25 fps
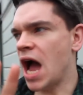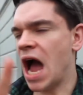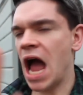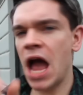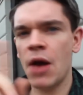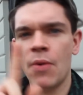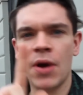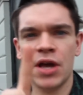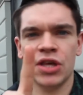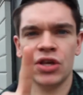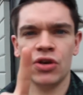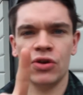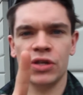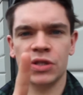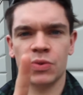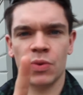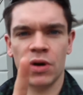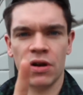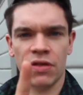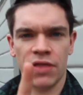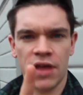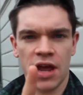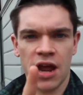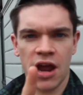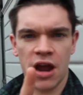how I use
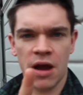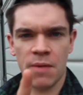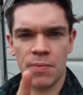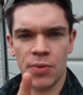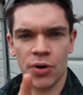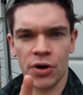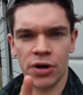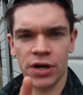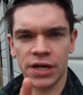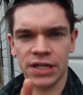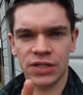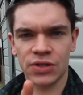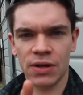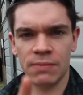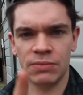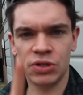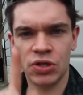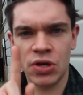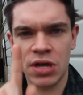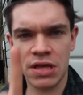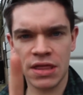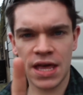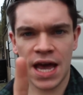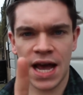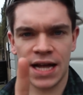one of their hair products. So I'm
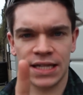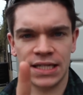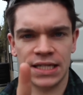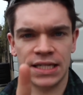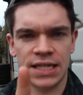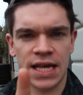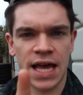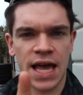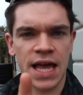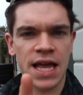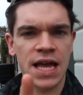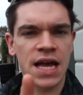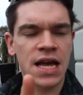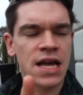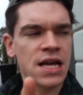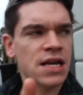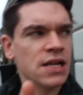doing that today.